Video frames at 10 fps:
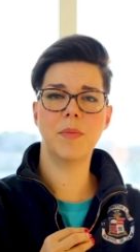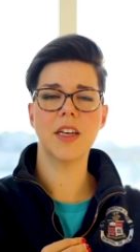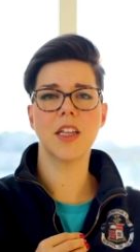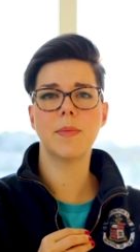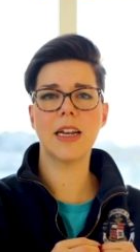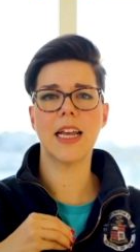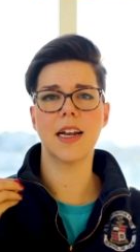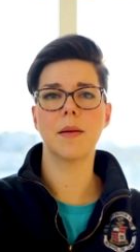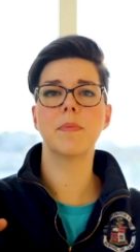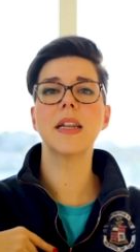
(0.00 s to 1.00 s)
peel the
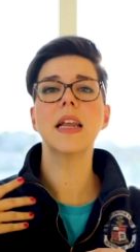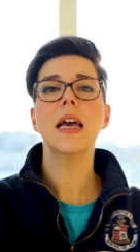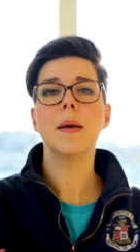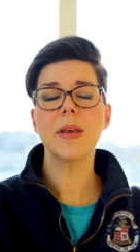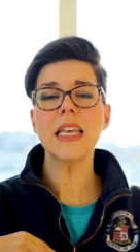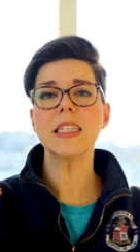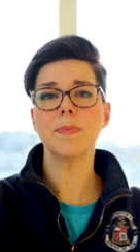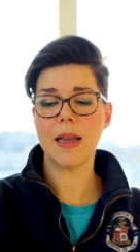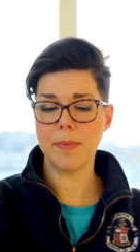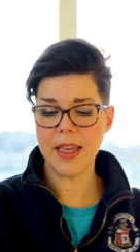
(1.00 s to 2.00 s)
banana. But piece
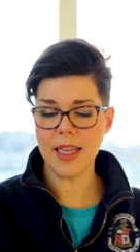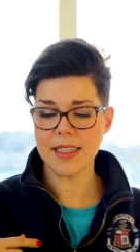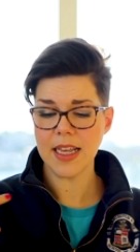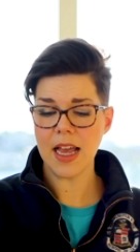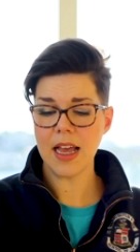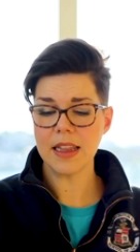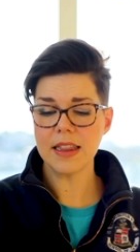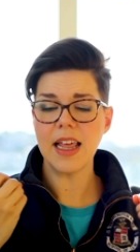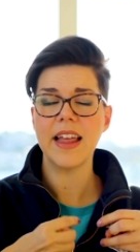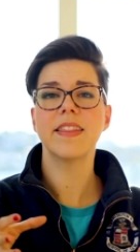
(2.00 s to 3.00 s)
by piece,
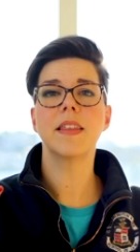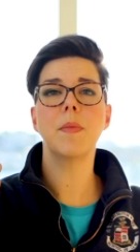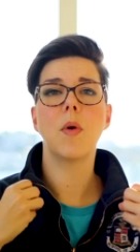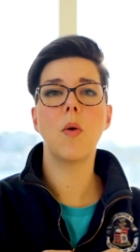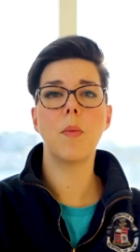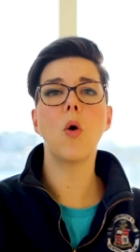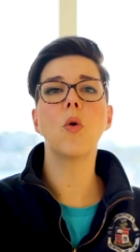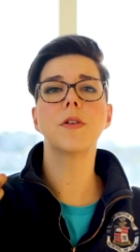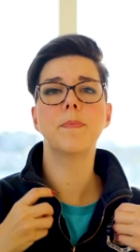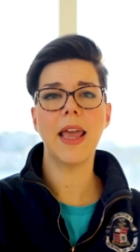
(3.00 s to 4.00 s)
let the
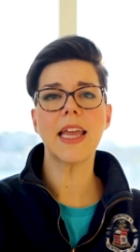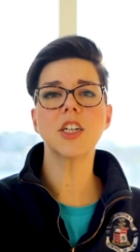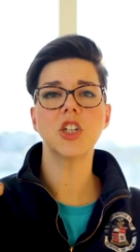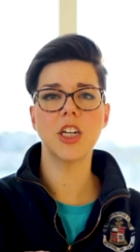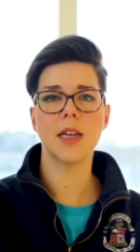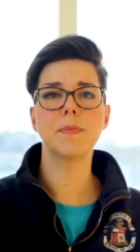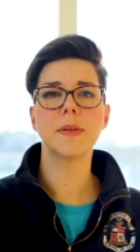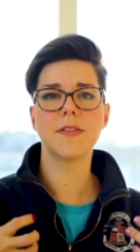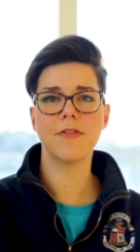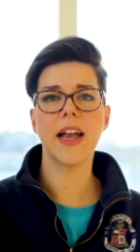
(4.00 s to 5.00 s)
old paint
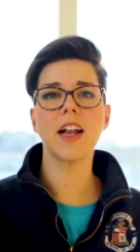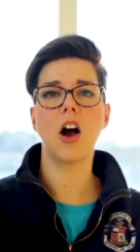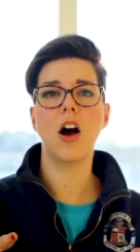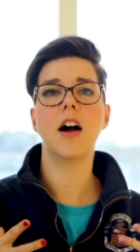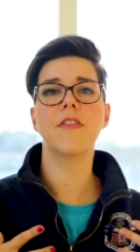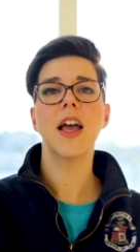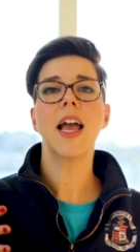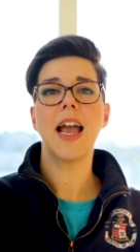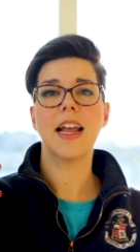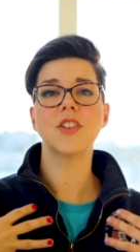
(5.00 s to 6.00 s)
chips fleck off
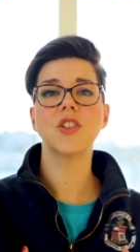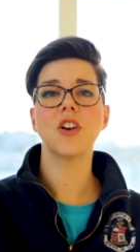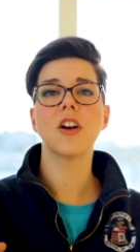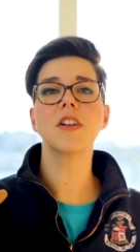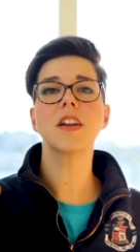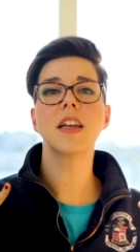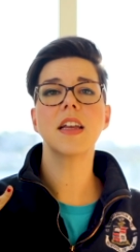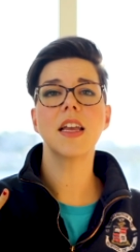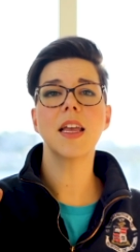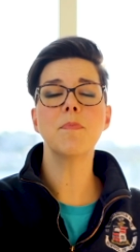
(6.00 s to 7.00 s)
and start
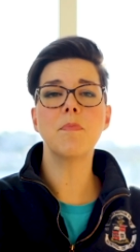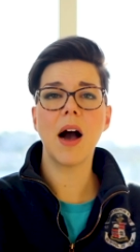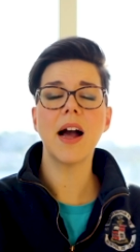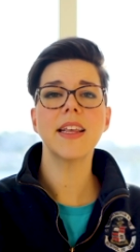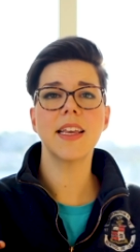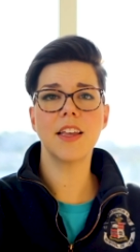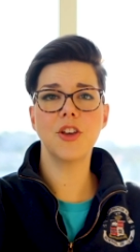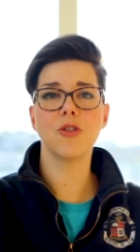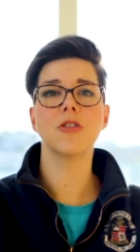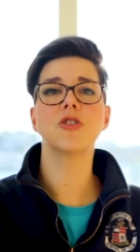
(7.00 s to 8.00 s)

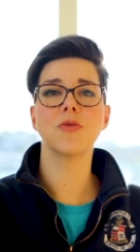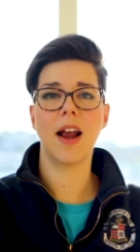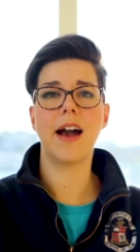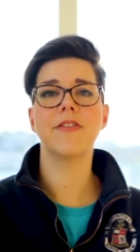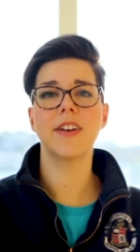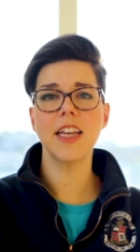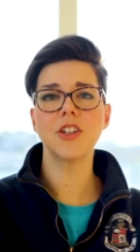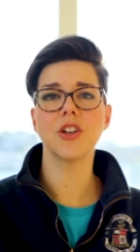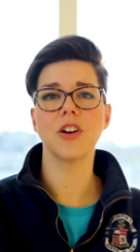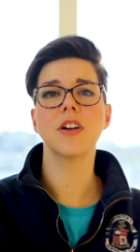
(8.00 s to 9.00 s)
embodying your giraffe
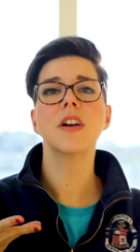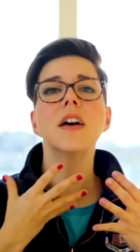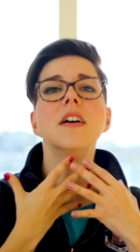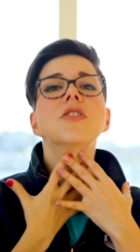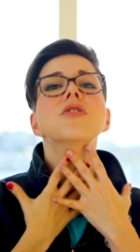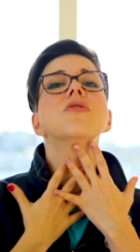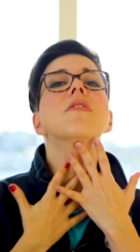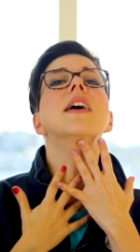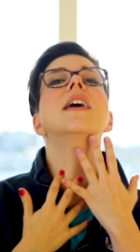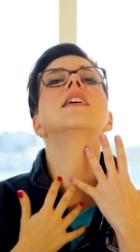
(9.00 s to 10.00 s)
nature.
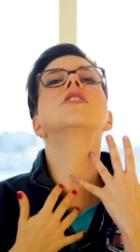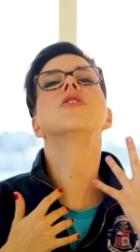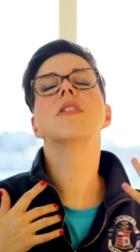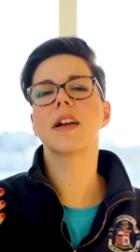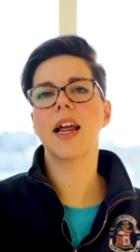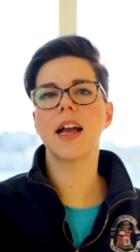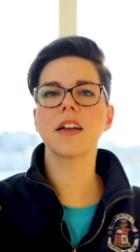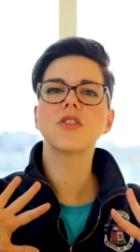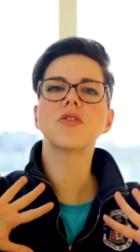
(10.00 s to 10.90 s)
Stretch your neck,